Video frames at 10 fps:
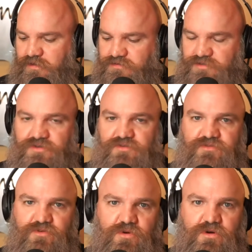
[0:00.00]
to the
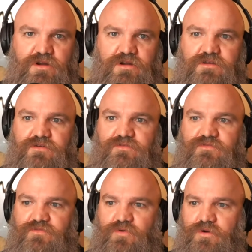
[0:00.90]
floor
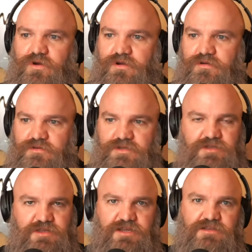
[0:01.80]
for,
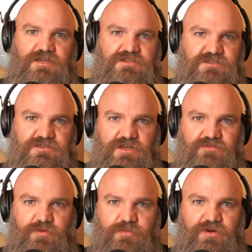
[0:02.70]
like a legislative
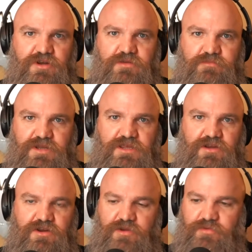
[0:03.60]
committee hearing.